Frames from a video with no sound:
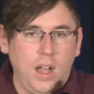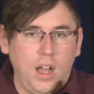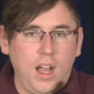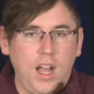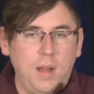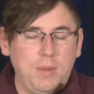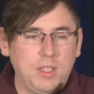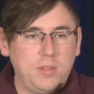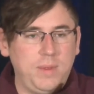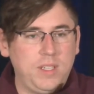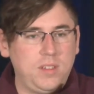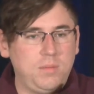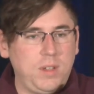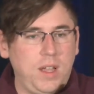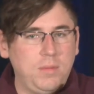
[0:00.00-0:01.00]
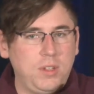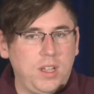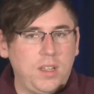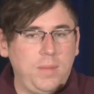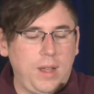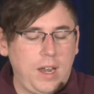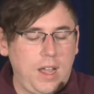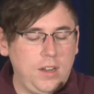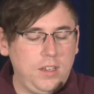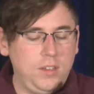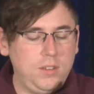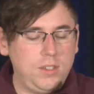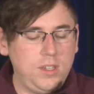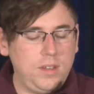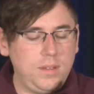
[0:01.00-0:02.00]
I'll spend some time talking about how to
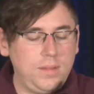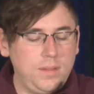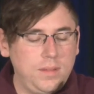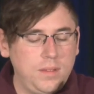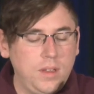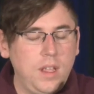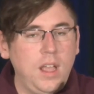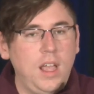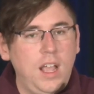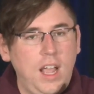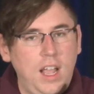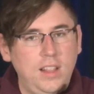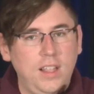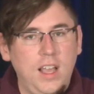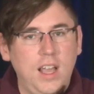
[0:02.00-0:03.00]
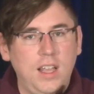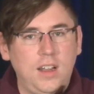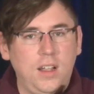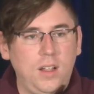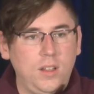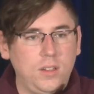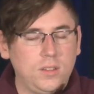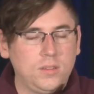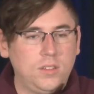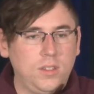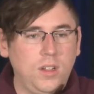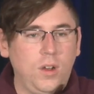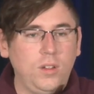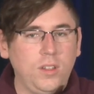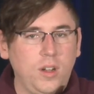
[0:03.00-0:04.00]
use it, and then I'll
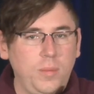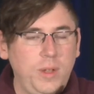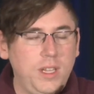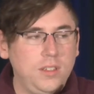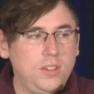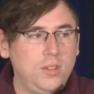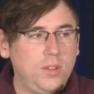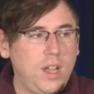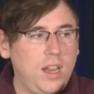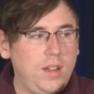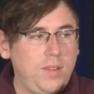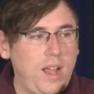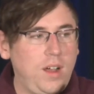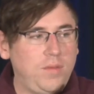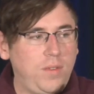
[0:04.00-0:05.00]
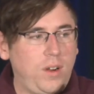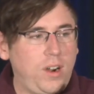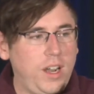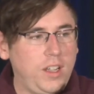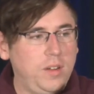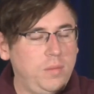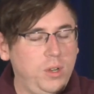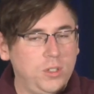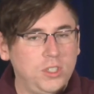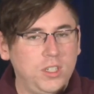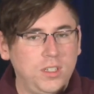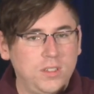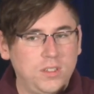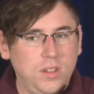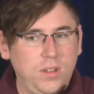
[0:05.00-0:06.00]
go a little bit into kind of how far I could push
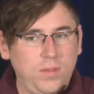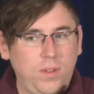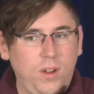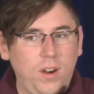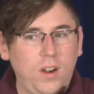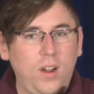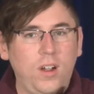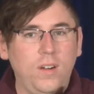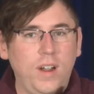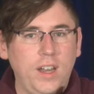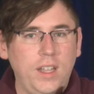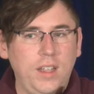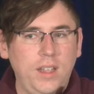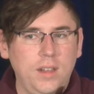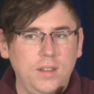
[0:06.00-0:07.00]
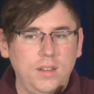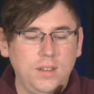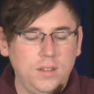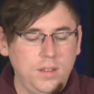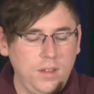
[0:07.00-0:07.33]
it so far already, and